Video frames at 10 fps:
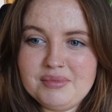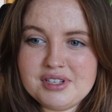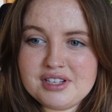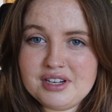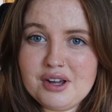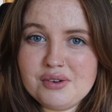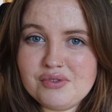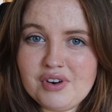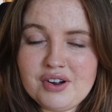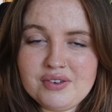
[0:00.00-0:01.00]
slow
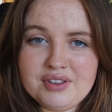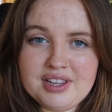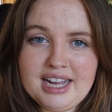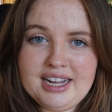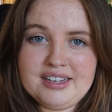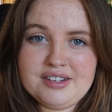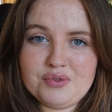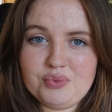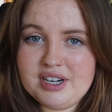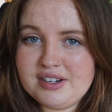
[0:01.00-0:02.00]
growth, and
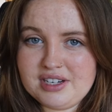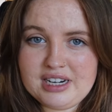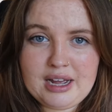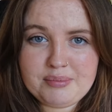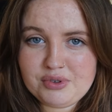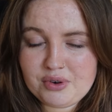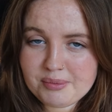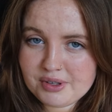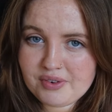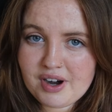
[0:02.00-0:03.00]
weird and
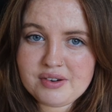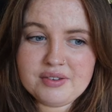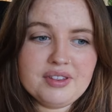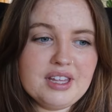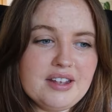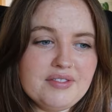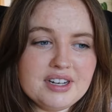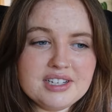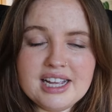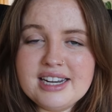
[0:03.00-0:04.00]
abnormal growth. If
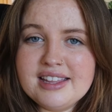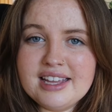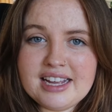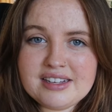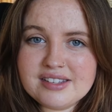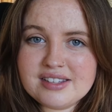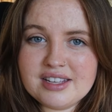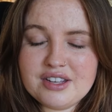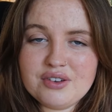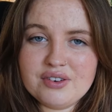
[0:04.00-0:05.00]
there's anything else
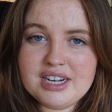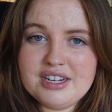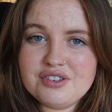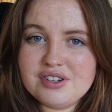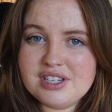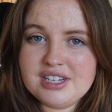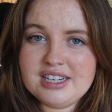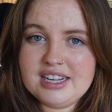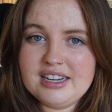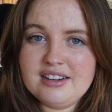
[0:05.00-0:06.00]
that you're
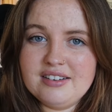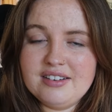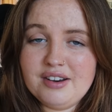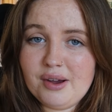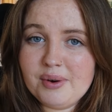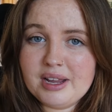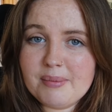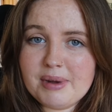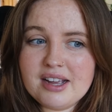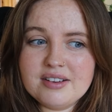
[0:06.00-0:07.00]
interested in knowing
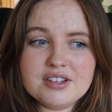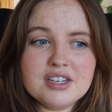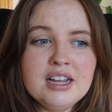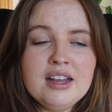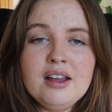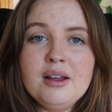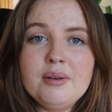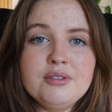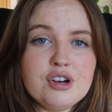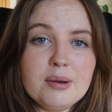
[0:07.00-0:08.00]
about,
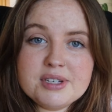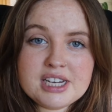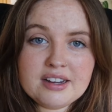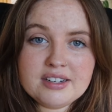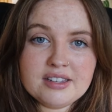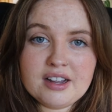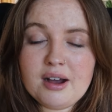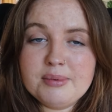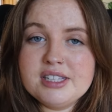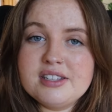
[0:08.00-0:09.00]
drop it down in the
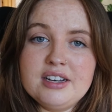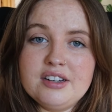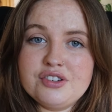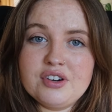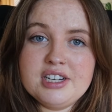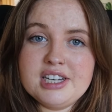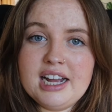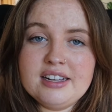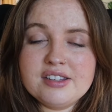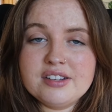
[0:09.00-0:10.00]
comments and I'll try to
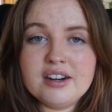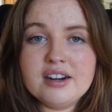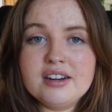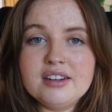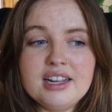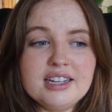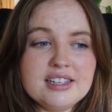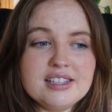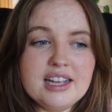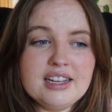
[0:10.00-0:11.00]
answer. Like
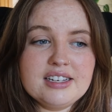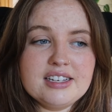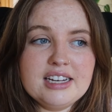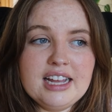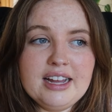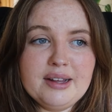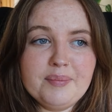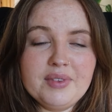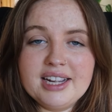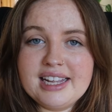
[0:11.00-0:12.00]
I said,
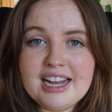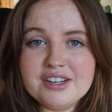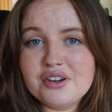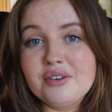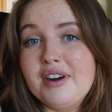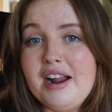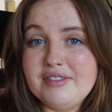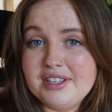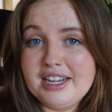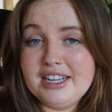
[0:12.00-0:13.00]
I can't cover
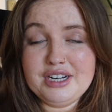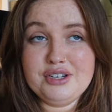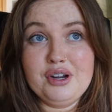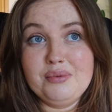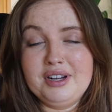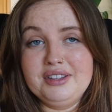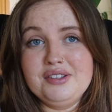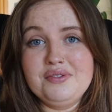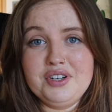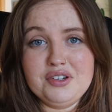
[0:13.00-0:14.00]
everything, and I don't want
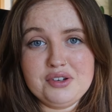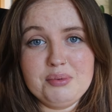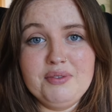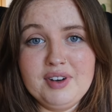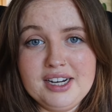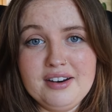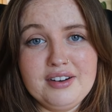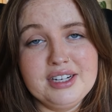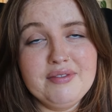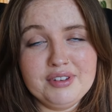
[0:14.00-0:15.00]
this video to be really
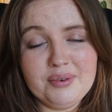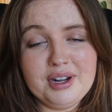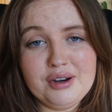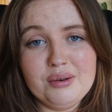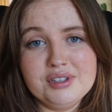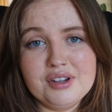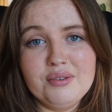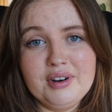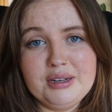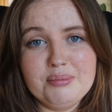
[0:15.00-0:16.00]
long, even though I know it's
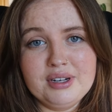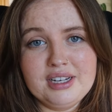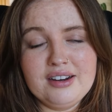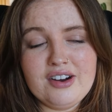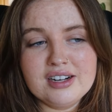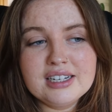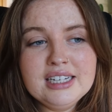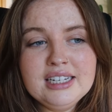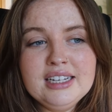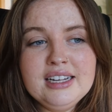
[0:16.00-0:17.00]
already pretty long.
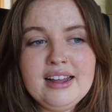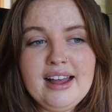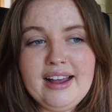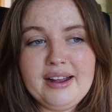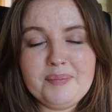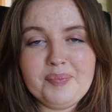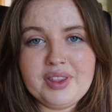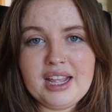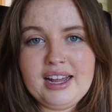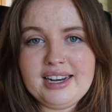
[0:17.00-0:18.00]

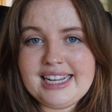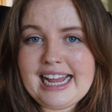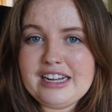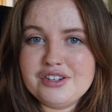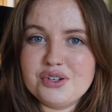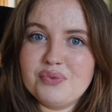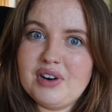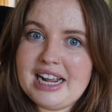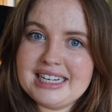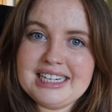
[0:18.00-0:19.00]
And I can't
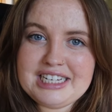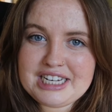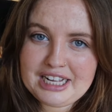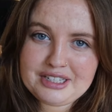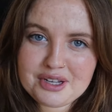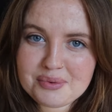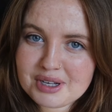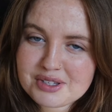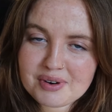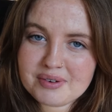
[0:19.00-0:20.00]
directly tell you
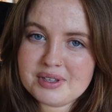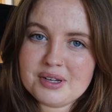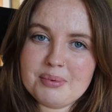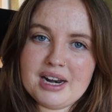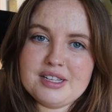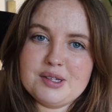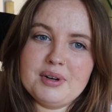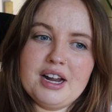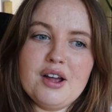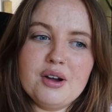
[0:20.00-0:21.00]
what's wrong with your plants,
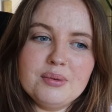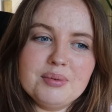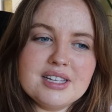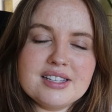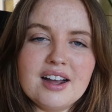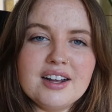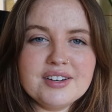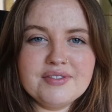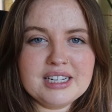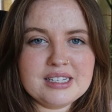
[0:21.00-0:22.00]
but I hope this
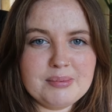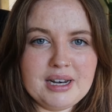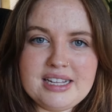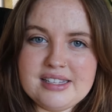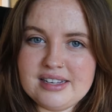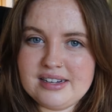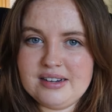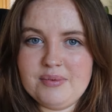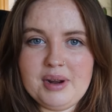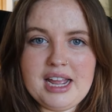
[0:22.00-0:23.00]
kind of explains it
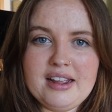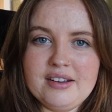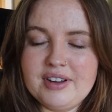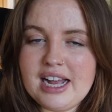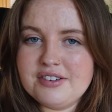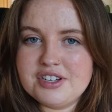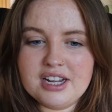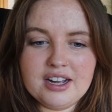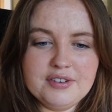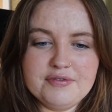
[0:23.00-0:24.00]
in a way of how to
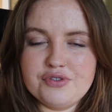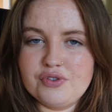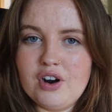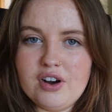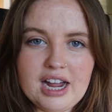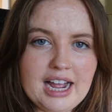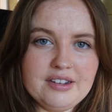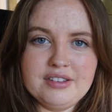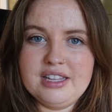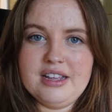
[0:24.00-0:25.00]
kind of draw
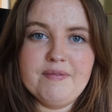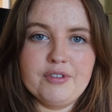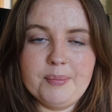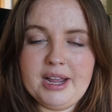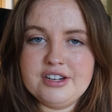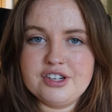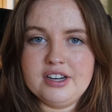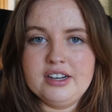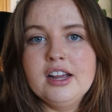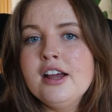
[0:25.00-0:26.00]
out the
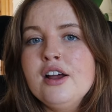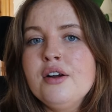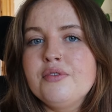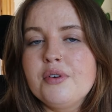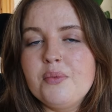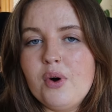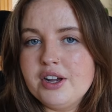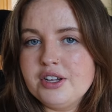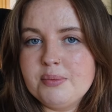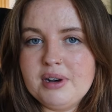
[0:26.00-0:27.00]
information from
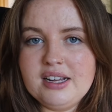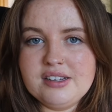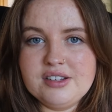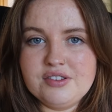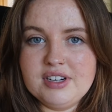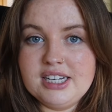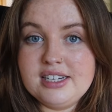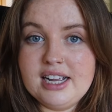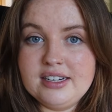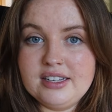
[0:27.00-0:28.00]
what your plant is really
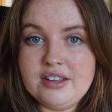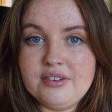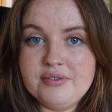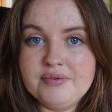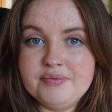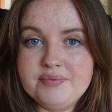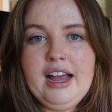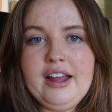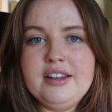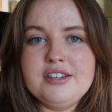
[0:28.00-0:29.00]
telling you.
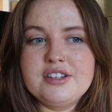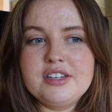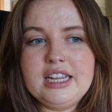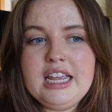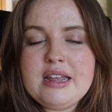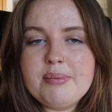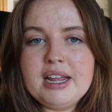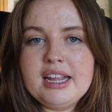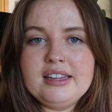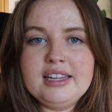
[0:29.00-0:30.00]
And
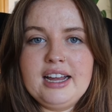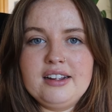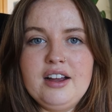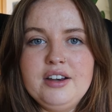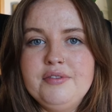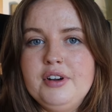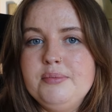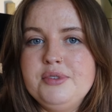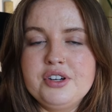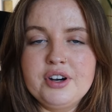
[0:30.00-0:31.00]
keeping in that kind of
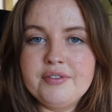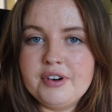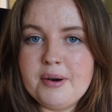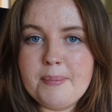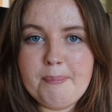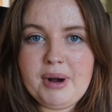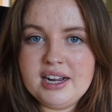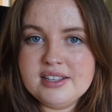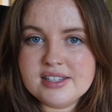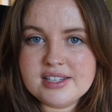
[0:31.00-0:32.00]
observer
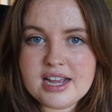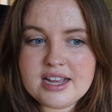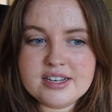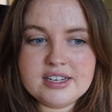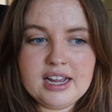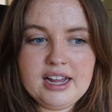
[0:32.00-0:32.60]
mindset